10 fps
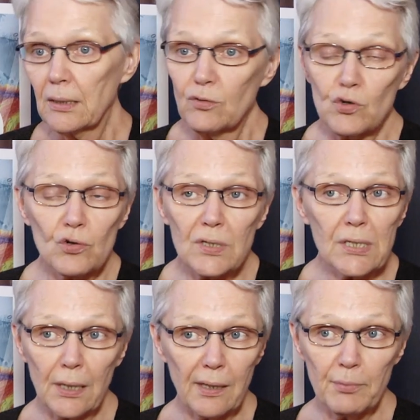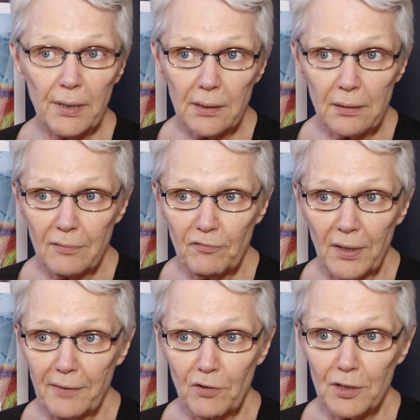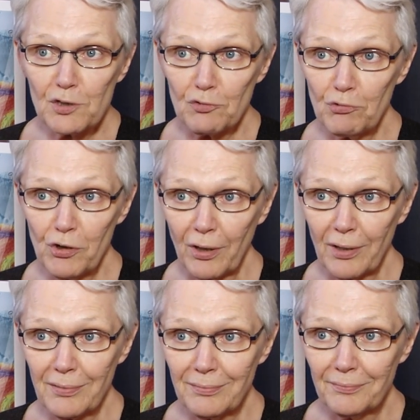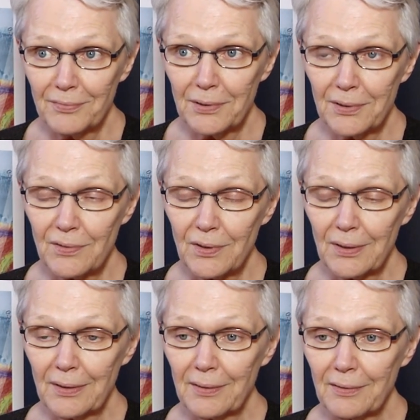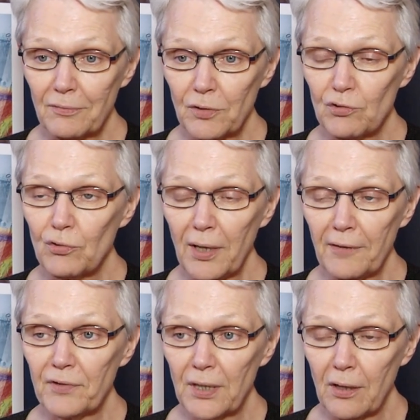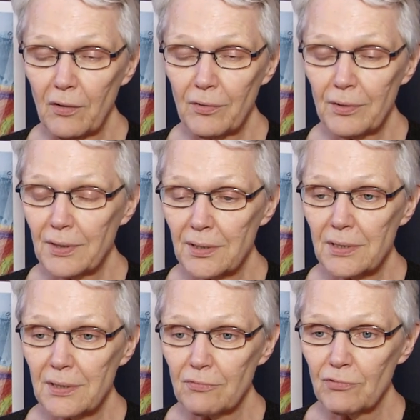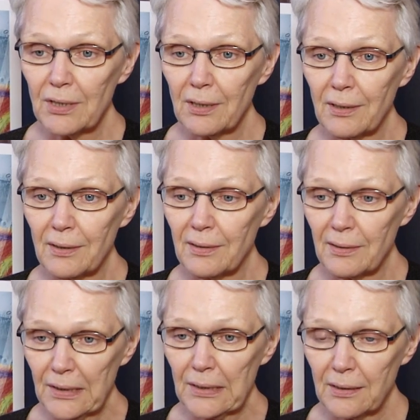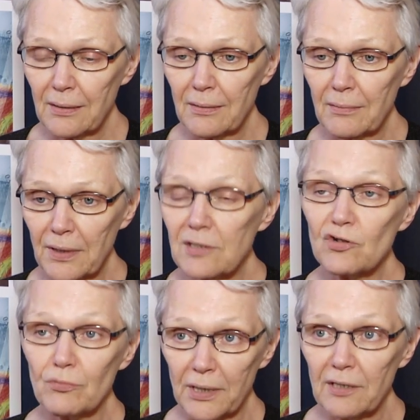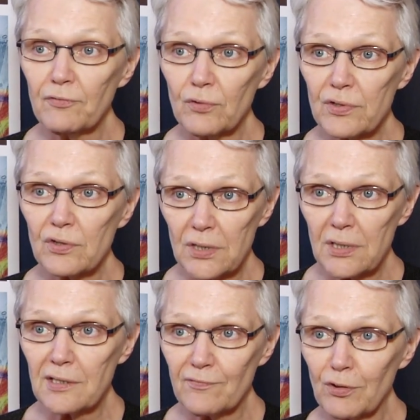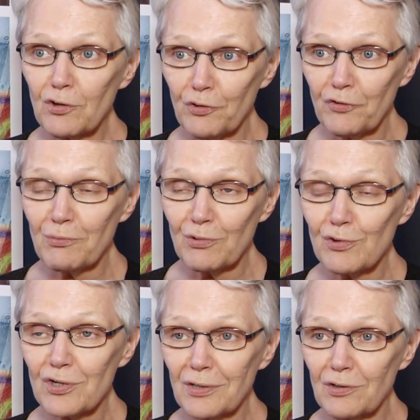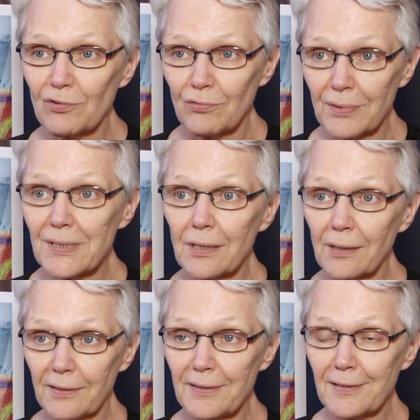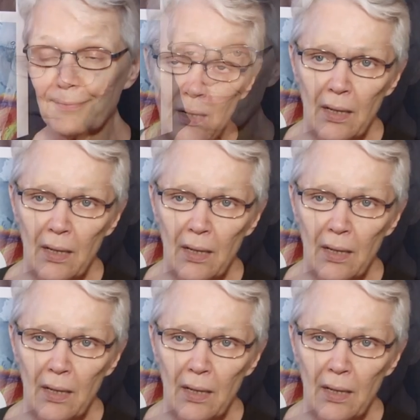you should celebrate the five years of work. It's uh, what you have now is a real uh, uh, instrument for successful contribution to resilience.